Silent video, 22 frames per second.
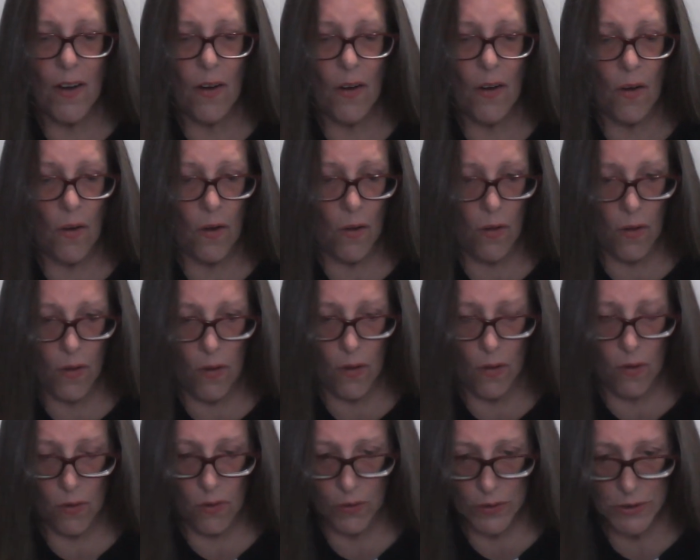
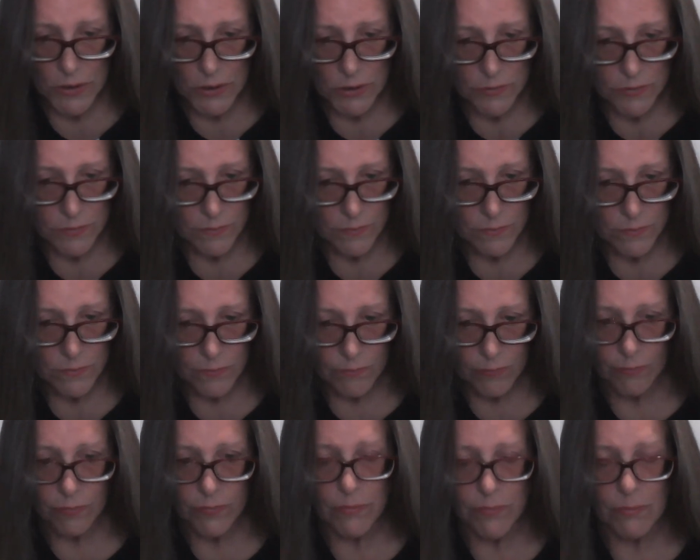oh
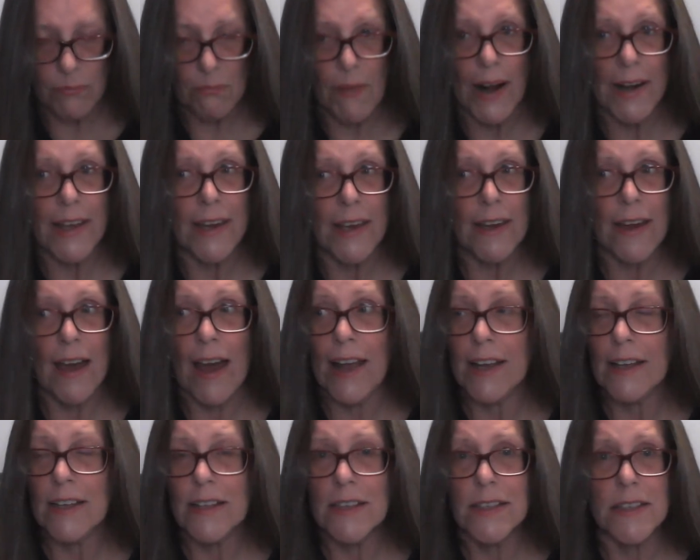money
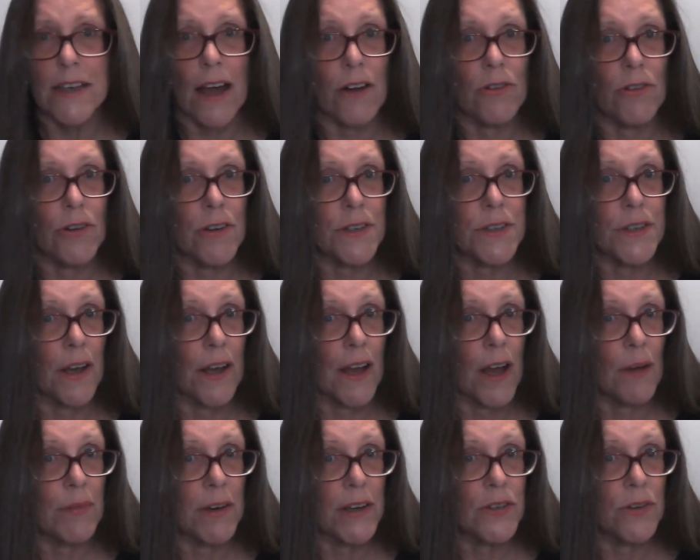gains are also
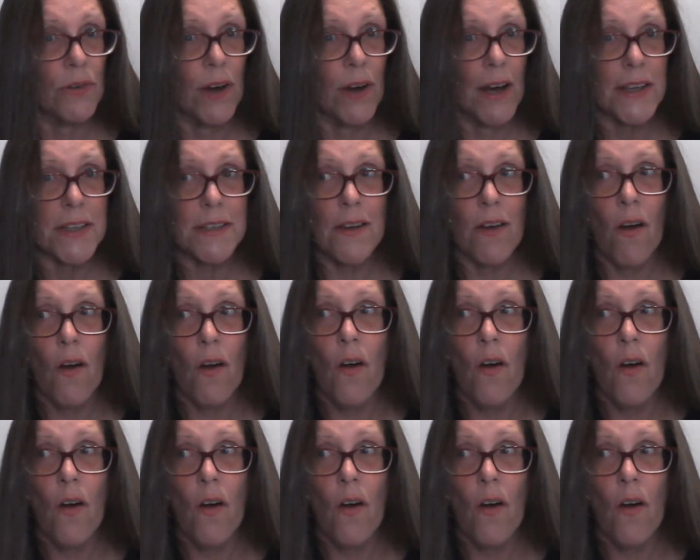coming to us.